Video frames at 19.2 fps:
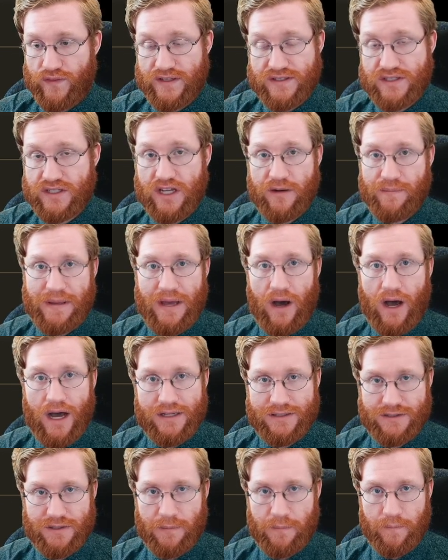this is going to be
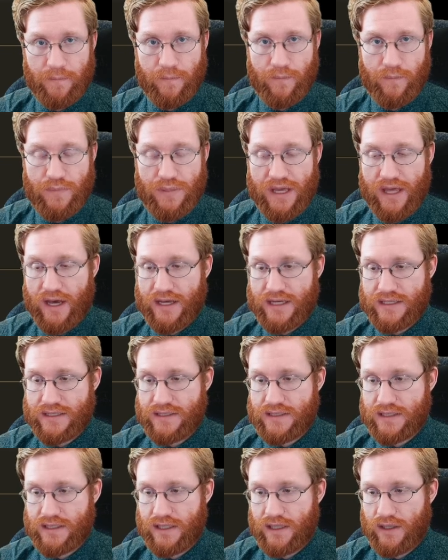awesome,
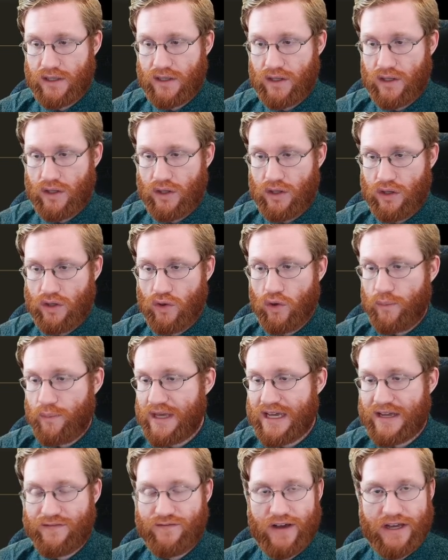because you'll
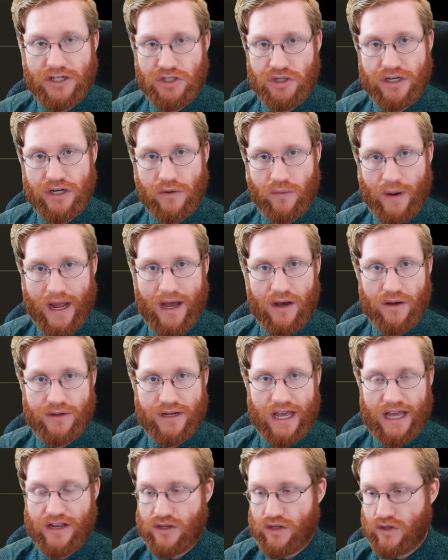be adventuring
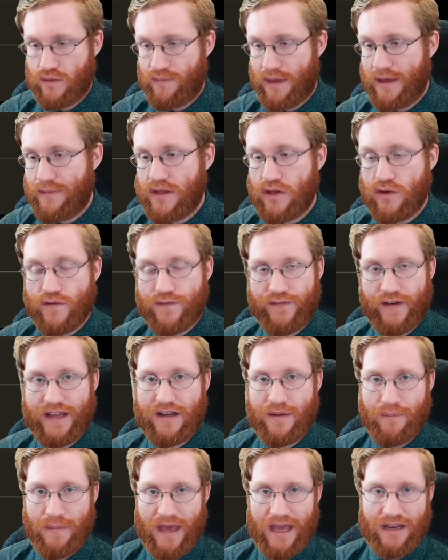around and maybe you
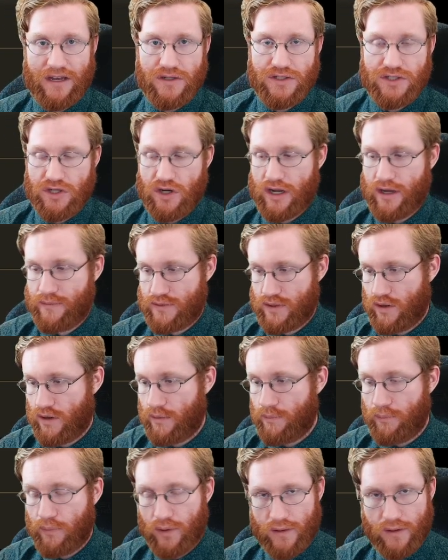find a manuscript
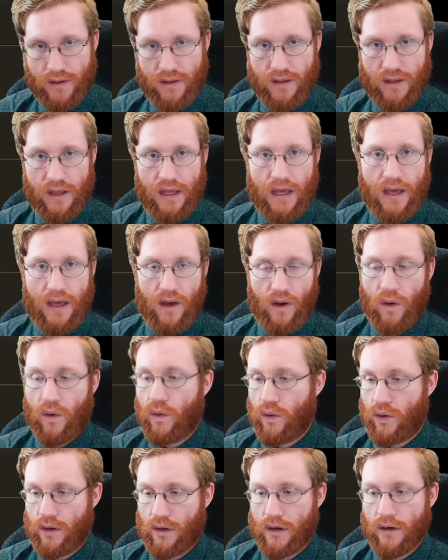or a book
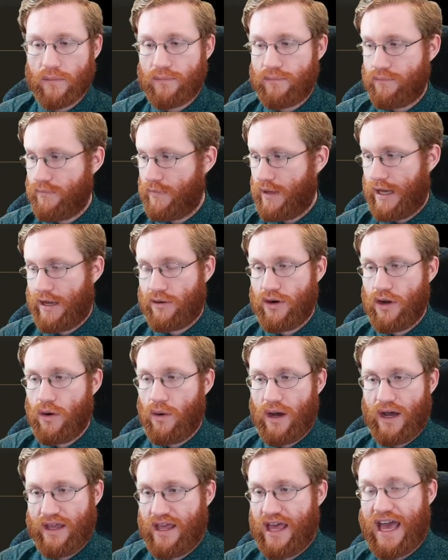or, I don't
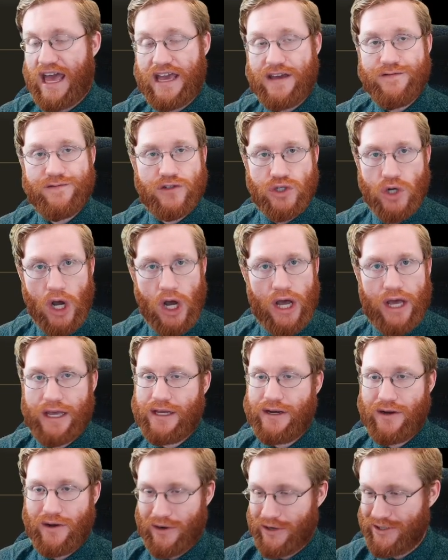know, a cave
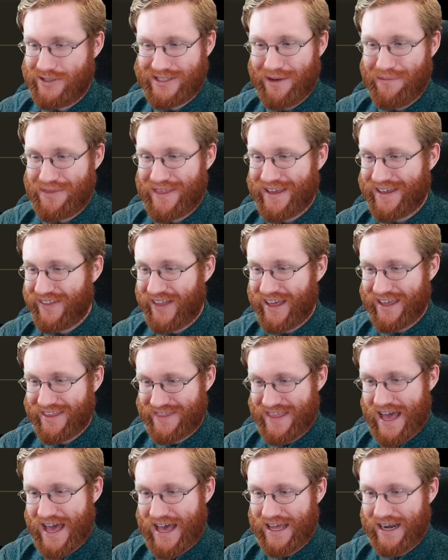drawing or something
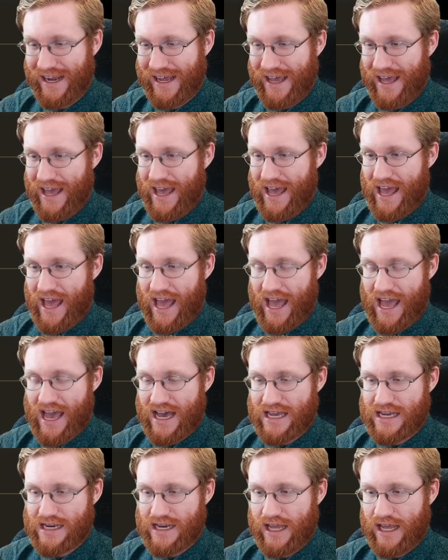like that,
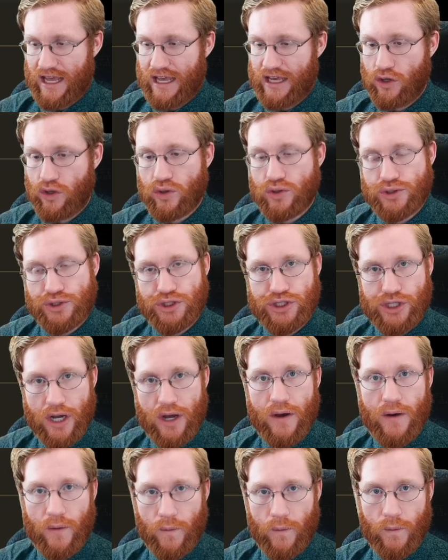and it'll
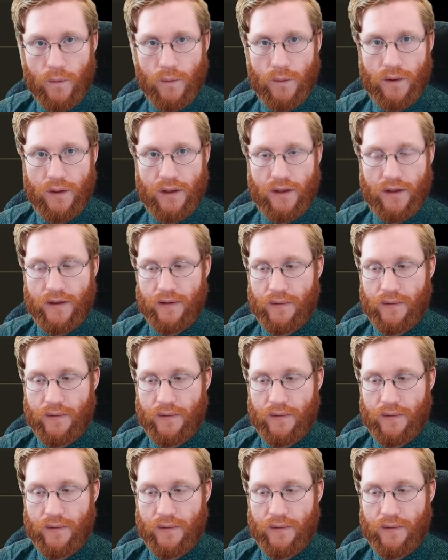show,